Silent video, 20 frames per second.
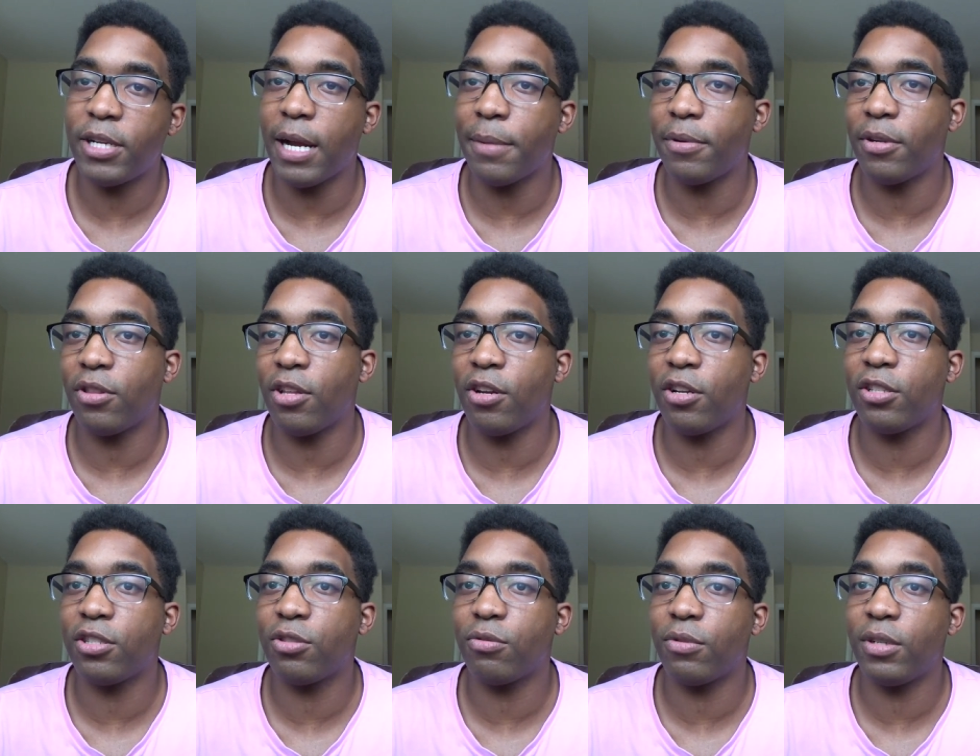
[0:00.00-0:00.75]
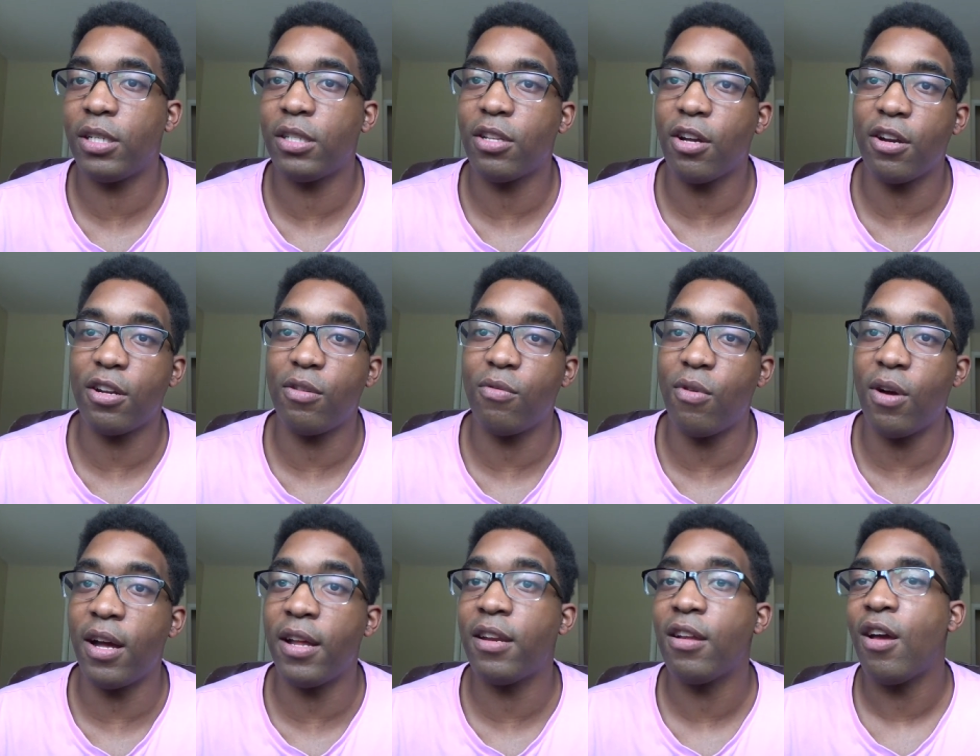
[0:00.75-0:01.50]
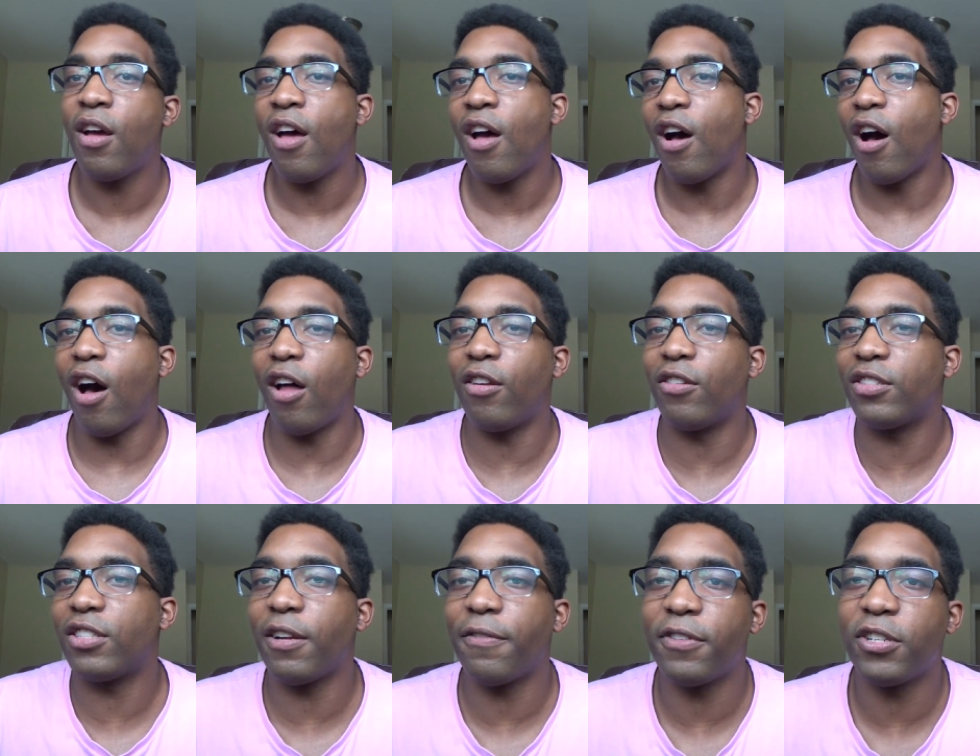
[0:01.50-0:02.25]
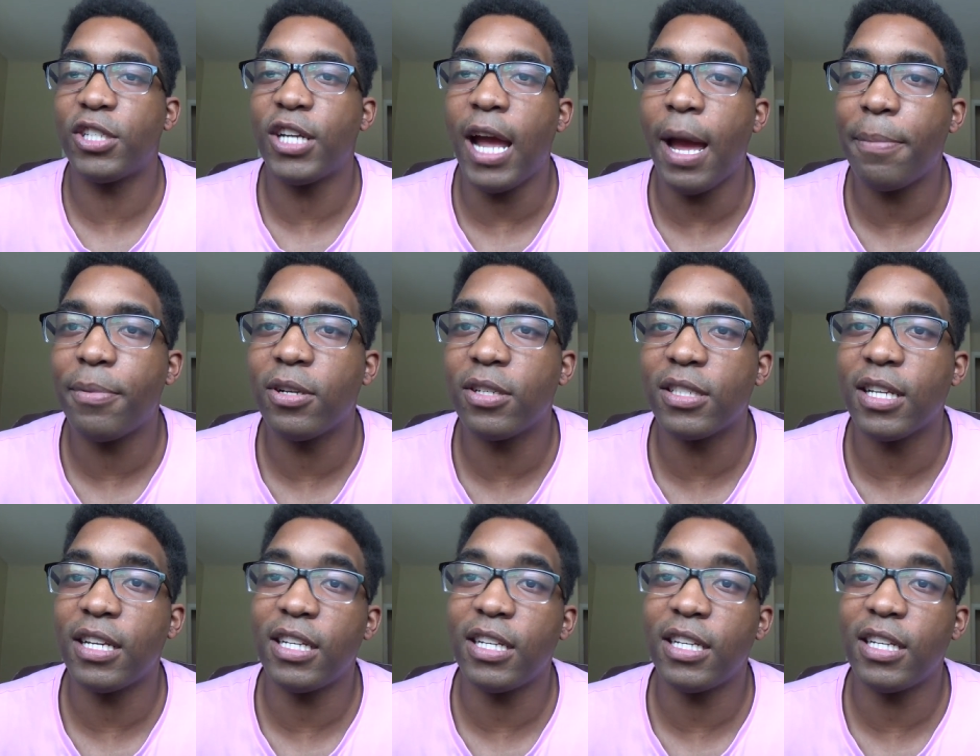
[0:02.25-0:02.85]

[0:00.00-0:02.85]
Chapter 33, 31, all those different chapters.